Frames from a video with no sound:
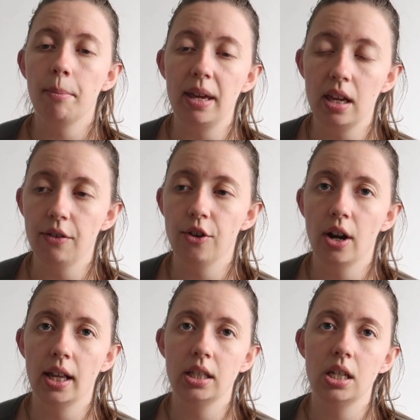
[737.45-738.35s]
behaviour
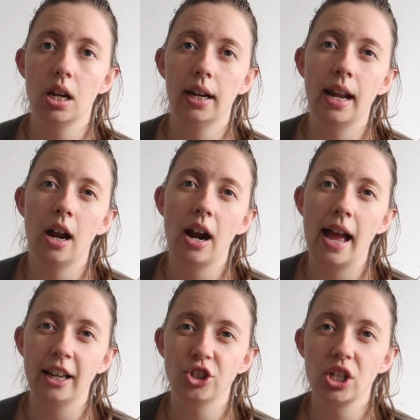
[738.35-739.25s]
in here and her
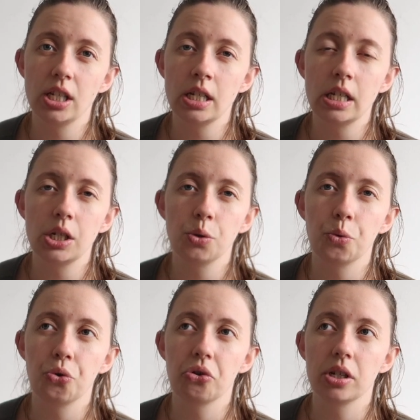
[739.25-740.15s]
anxiousness
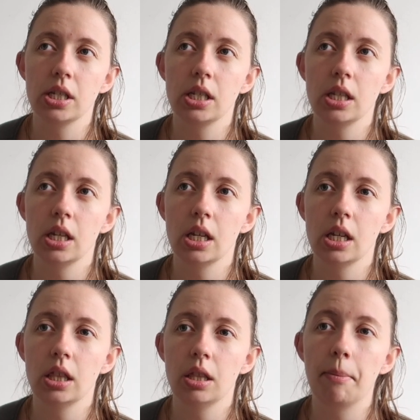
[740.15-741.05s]
towards
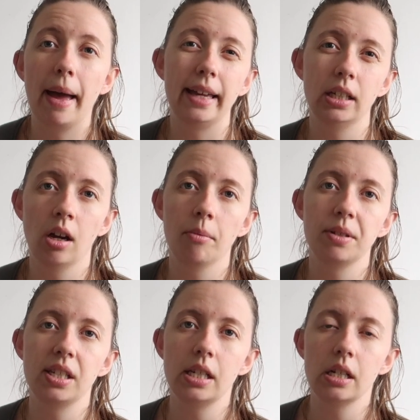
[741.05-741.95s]
the banging up
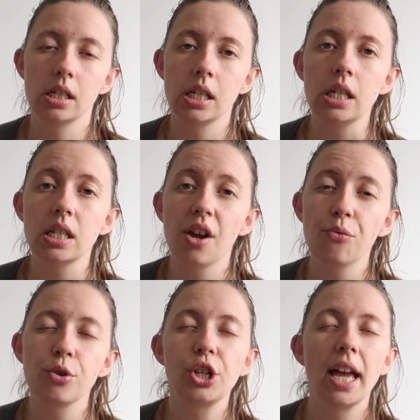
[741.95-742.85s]
the stairs and
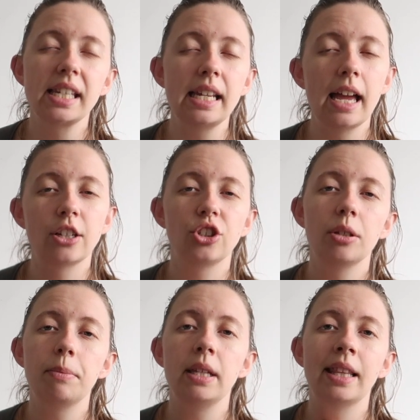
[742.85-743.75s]
stuff, which hasn't
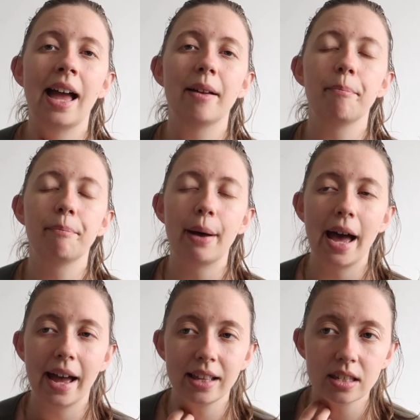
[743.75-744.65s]
actually been that
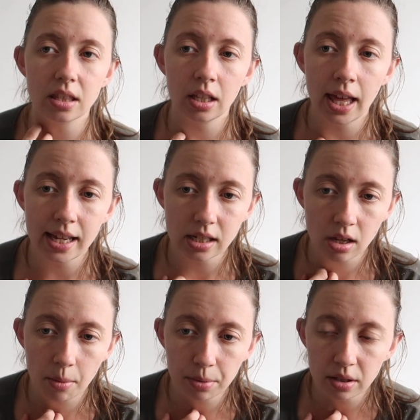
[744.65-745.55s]
bad the last
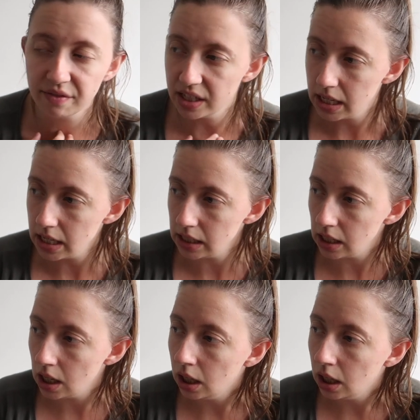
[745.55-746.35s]
couple of days.